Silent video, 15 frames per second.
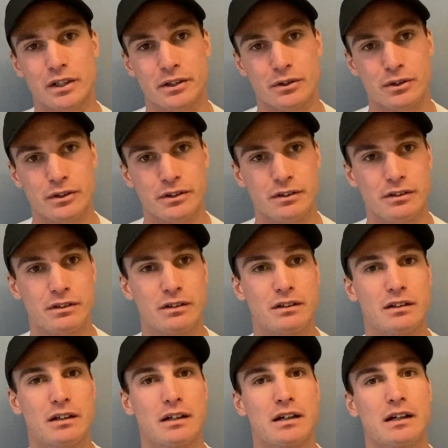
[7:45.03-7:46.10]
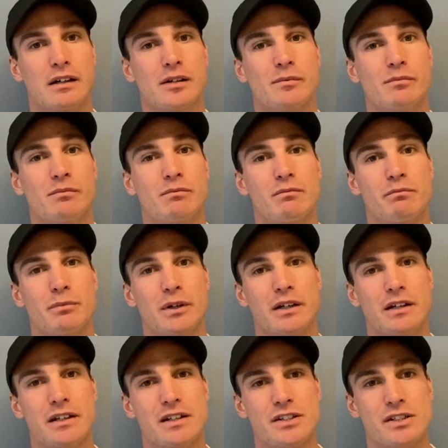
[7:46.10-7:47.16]
good, but
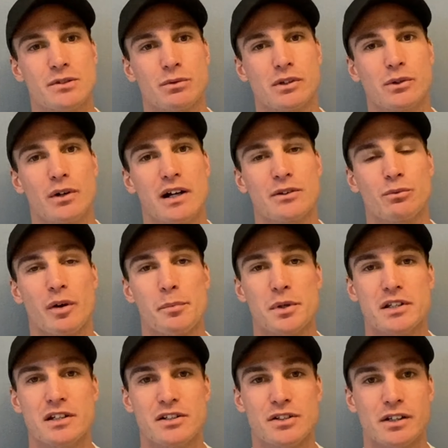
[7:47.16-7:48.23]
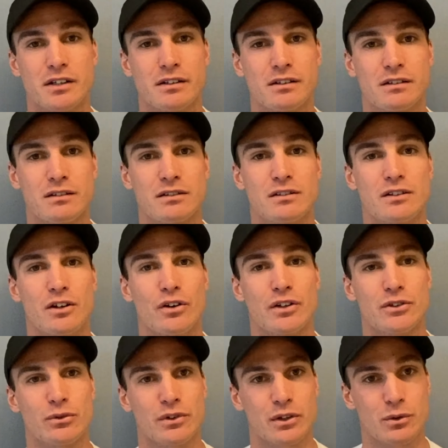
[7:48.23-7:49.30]
it just requires repetition, going
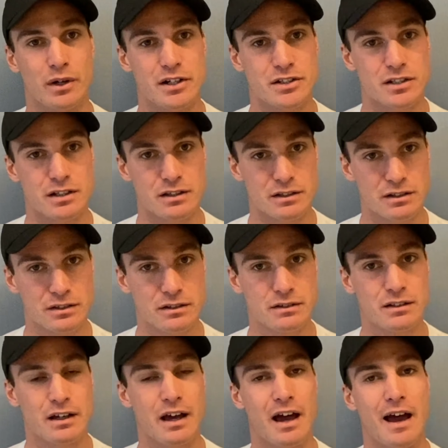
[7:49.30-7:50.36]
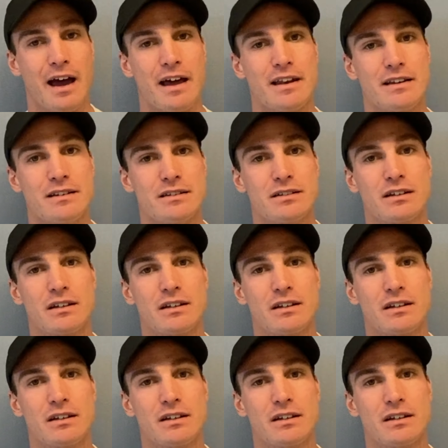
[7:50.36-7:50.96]
through the questions and